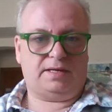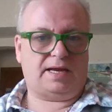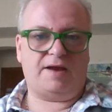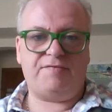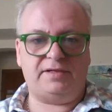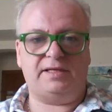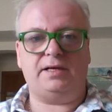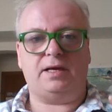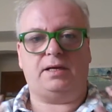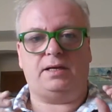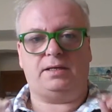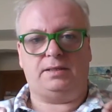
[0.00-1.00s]

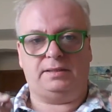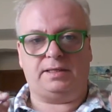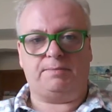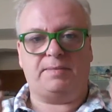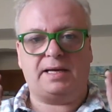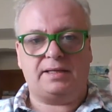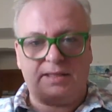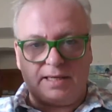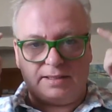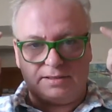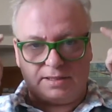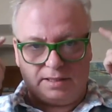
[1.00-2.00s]
everything that man
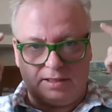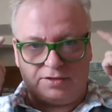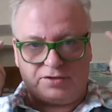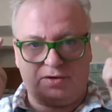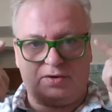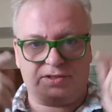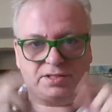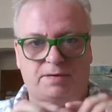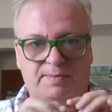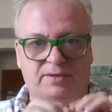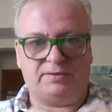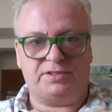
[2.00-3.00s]
has in a thought
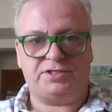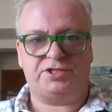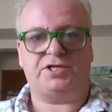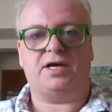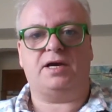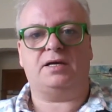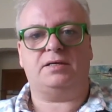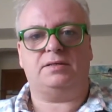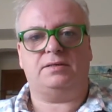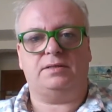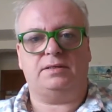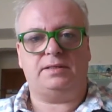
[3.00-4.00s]
about this chair,
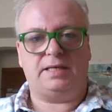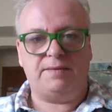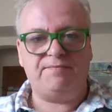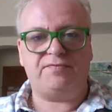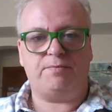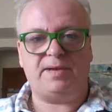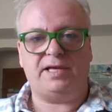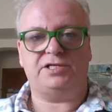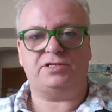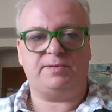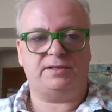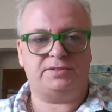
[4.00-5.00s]
the
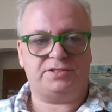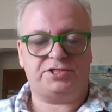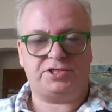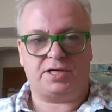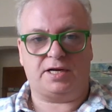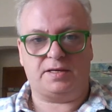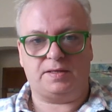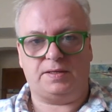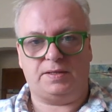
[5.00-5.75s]
information about this chair